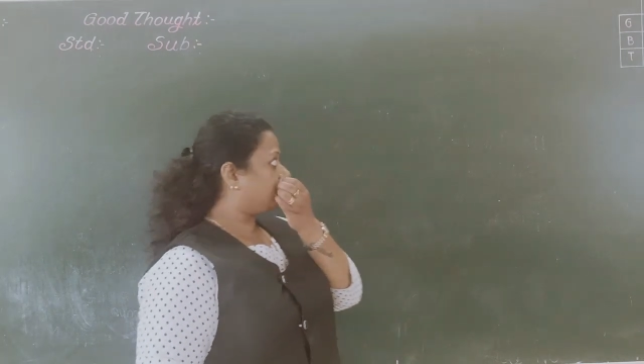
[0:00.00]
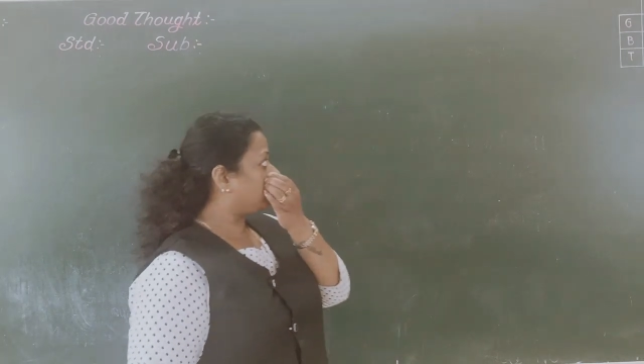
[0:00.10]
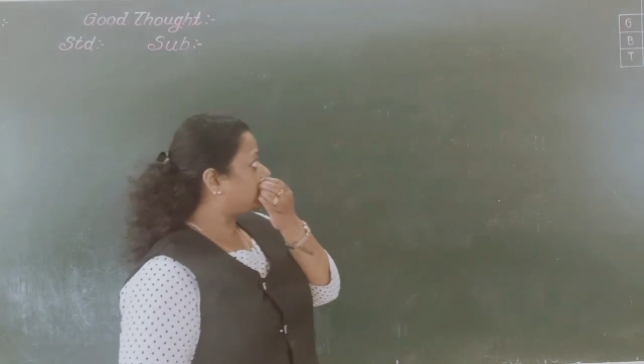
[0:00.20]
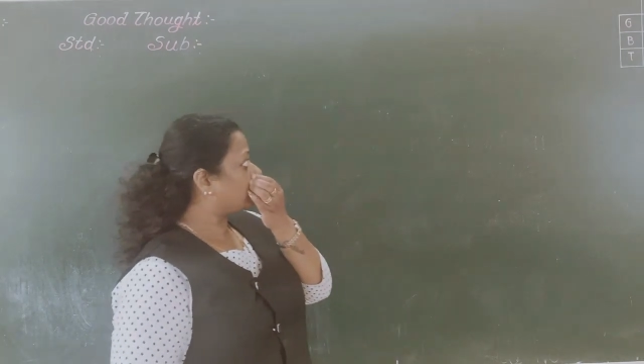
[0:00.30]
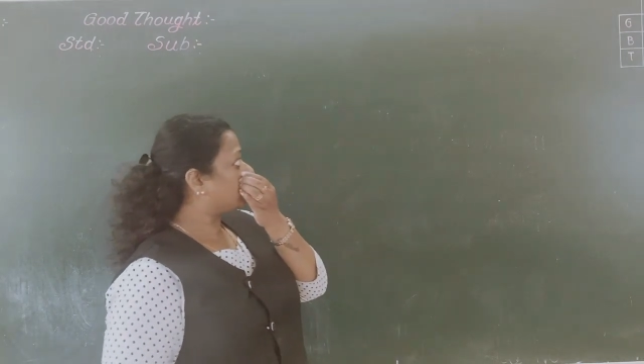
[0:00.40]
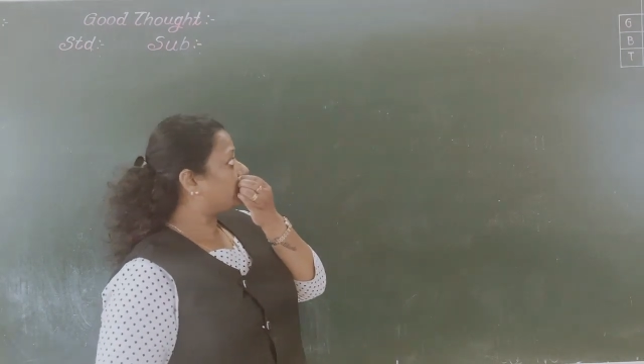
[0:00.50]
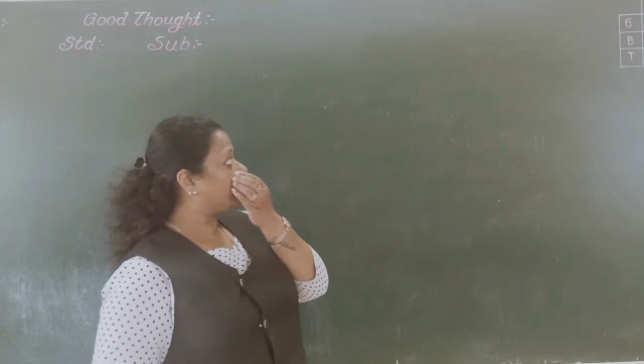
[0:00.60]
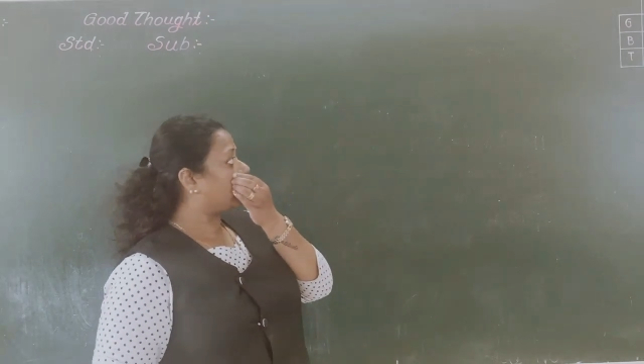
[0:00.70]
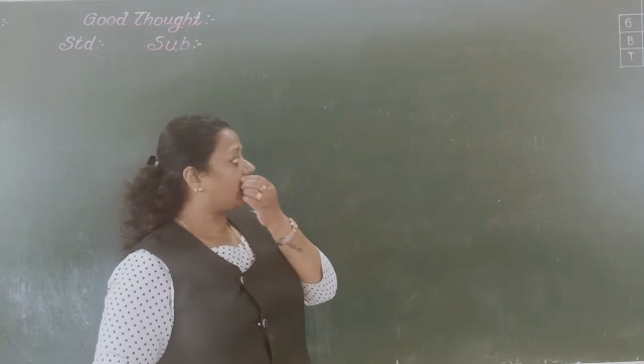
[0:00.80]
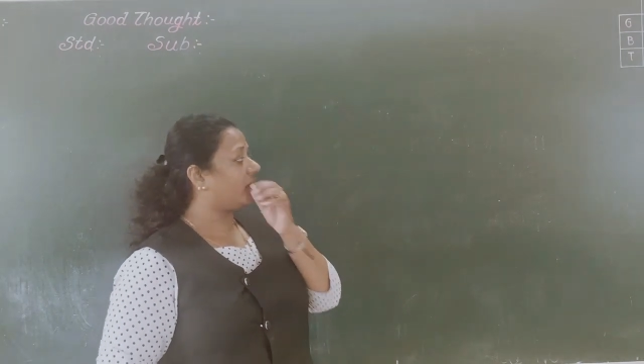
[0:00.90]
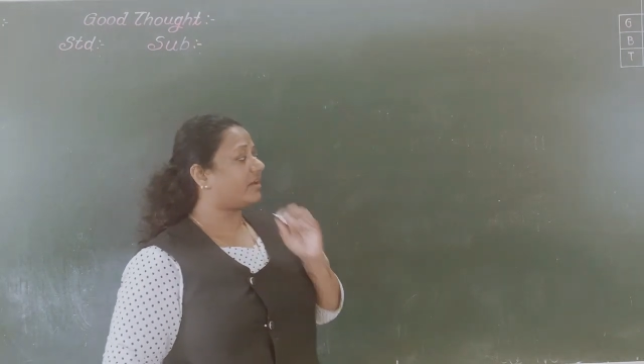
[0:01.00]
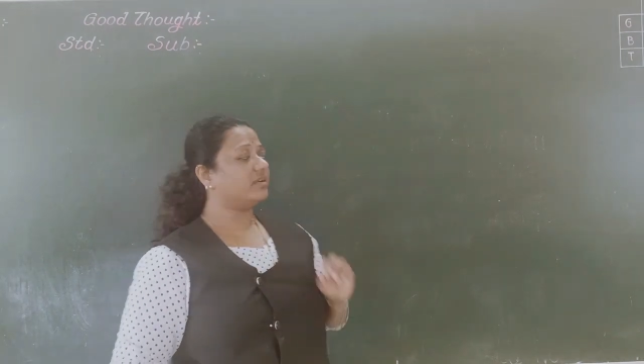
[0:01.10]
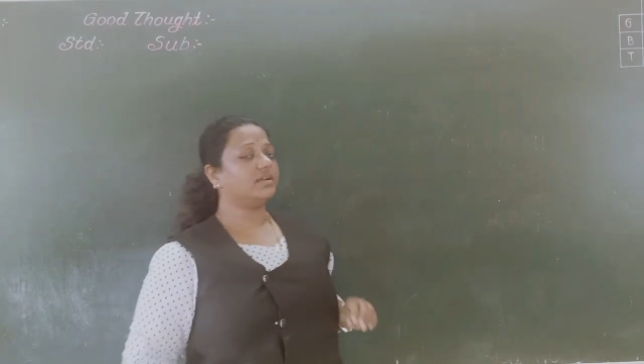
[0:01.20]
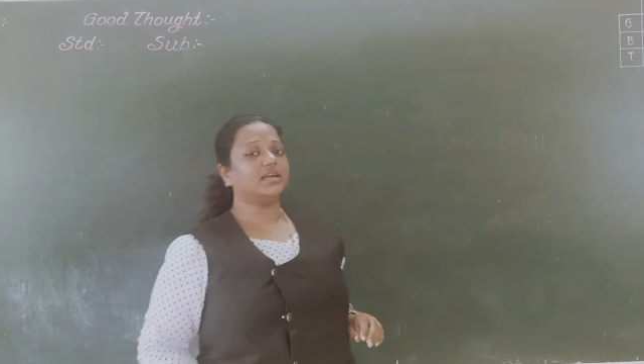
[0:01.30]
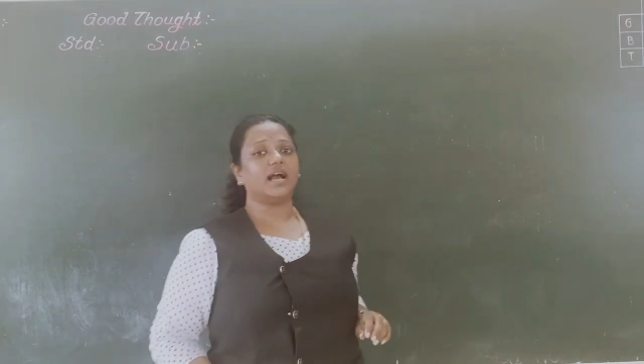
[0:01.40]
before moving
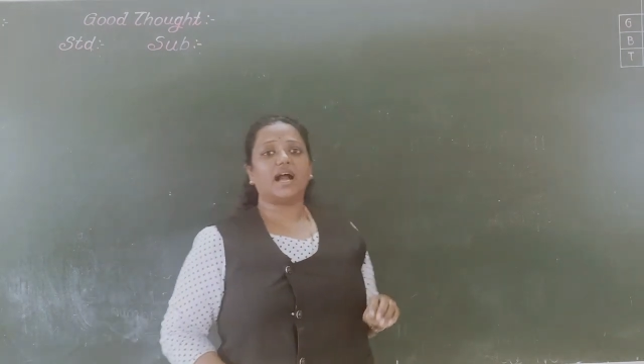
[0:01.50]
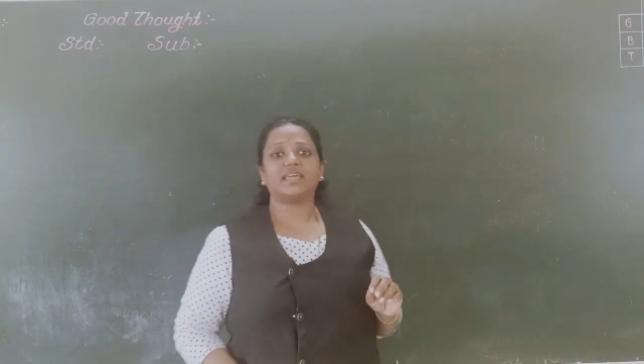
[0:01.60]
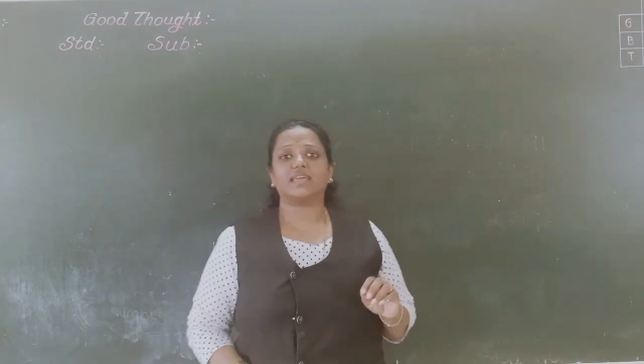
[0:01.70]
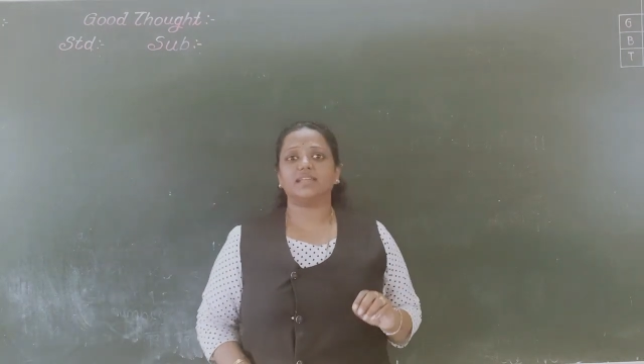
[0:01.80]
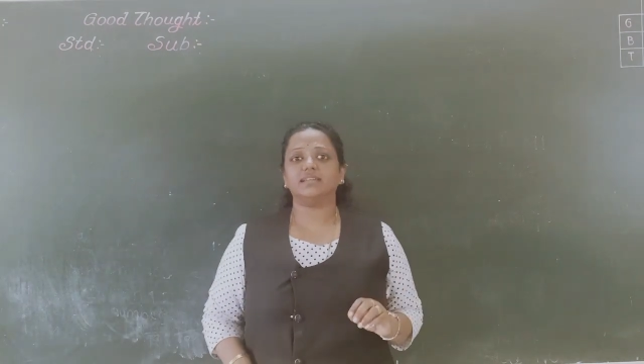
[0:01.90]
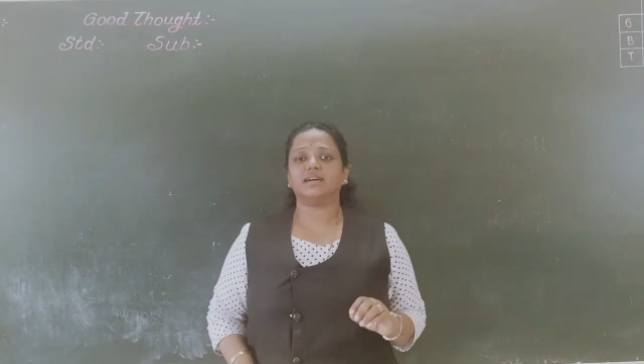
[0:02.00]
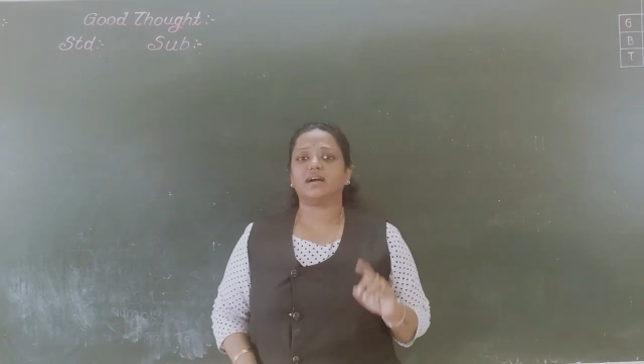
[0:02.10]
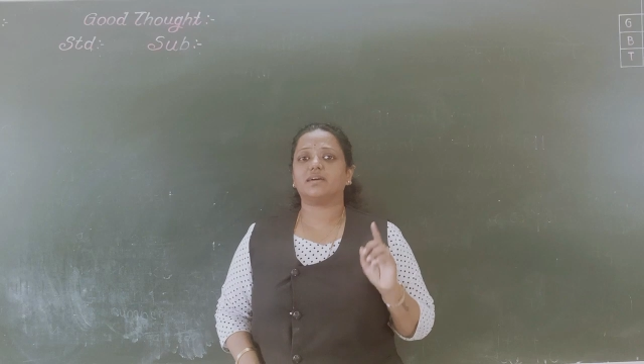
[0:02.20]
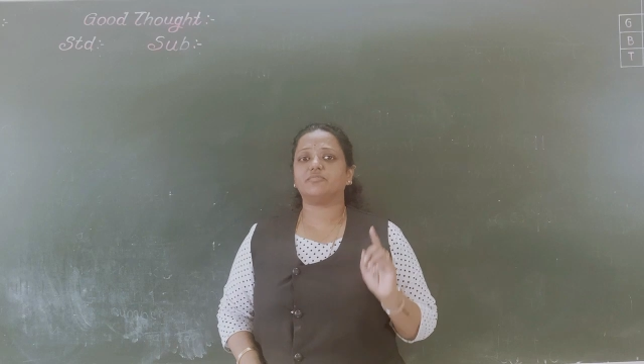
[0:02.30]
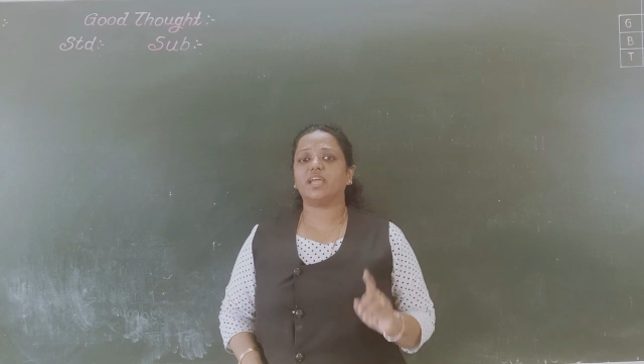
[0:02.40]
ahead, again